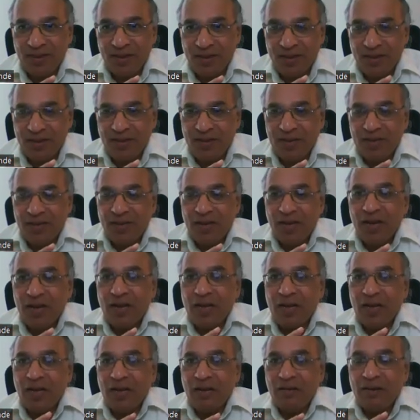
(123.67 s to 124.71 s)

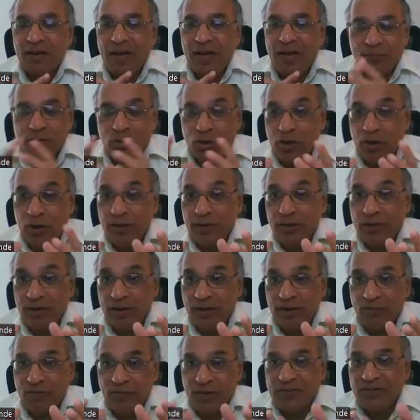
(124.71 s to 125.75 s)
I'm sorry,
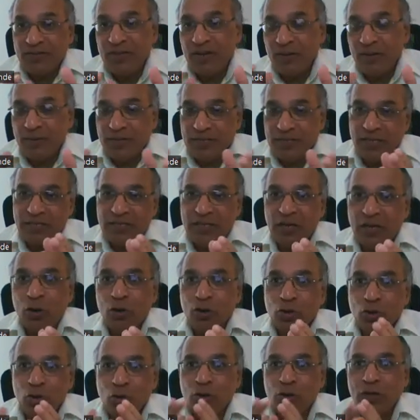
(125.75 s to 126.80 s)
visceral muscles are
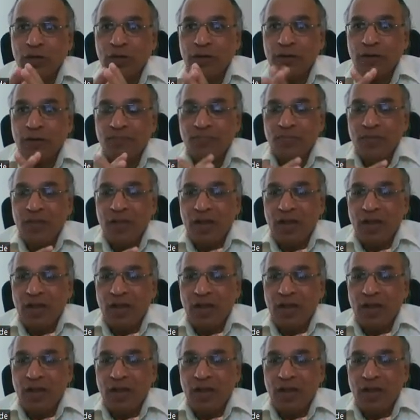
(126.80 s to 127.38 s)
also the